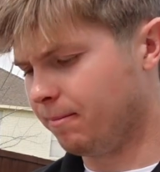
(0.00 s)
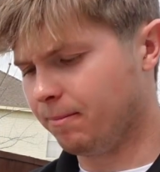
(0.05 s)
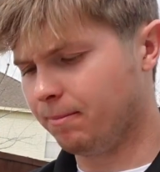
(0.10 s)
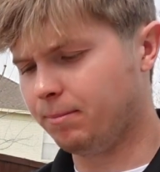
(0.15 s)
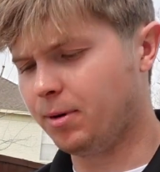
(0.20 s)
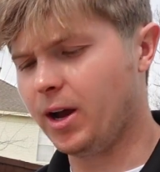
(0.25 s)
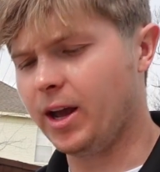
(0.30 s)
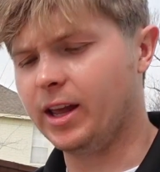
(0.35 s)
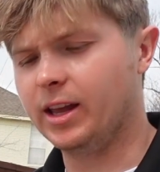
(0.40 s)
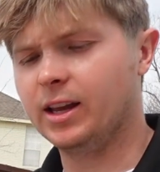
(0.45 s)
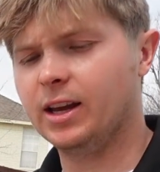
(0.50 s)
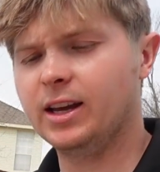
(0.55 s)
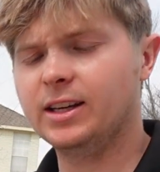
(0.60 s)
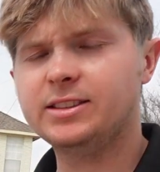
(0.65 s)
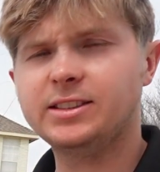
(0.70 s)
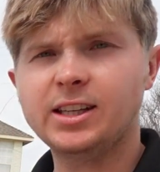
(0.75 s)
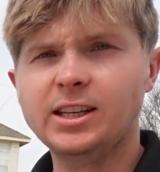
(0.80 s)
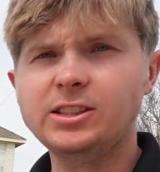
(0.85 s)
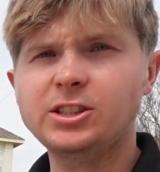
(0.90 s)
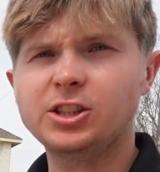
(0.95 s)
But
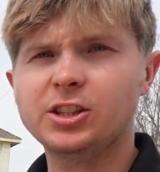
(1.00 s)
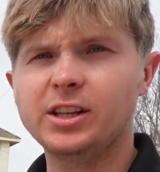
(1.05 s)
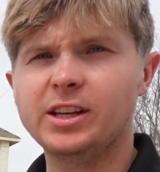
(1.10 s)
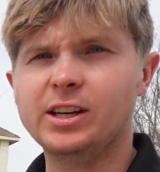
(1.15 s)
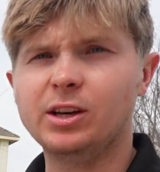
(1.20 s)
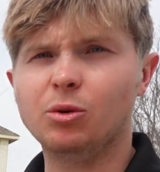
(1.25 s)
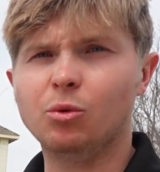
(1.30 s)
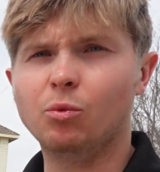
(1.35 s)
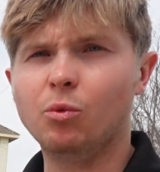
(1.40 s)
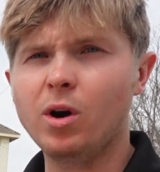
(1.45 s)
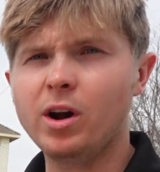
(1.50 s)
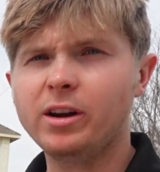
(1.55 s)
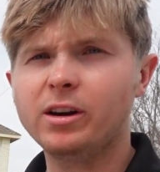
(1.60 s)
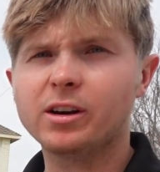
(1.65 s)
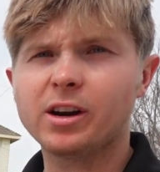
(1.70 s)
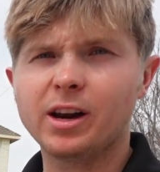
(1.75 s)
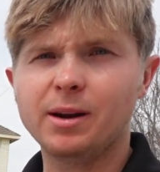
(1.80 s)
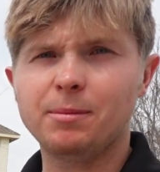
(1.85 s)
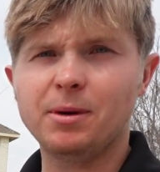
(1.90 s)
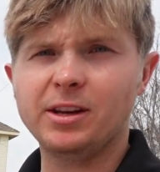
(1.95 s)
essentially, what you're
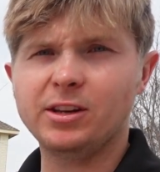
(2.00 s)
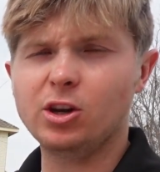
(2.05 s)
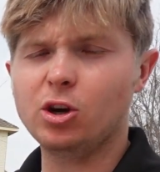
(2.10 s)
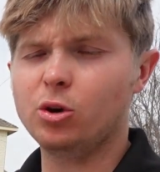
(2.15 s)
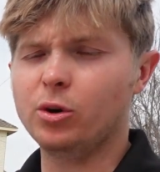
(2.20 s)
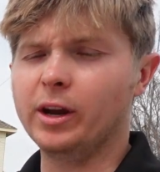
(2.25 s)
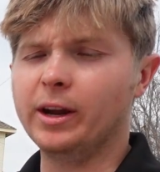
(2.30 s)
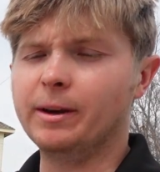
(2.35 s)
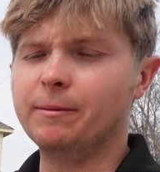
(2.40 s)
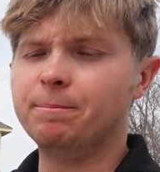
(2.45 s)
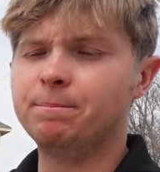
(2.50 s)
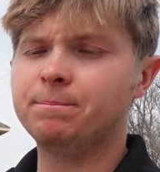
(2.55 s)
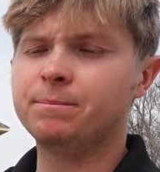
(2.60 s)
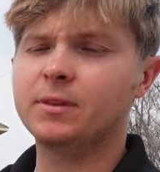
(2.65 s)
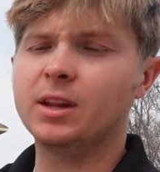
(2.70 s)
going to be doing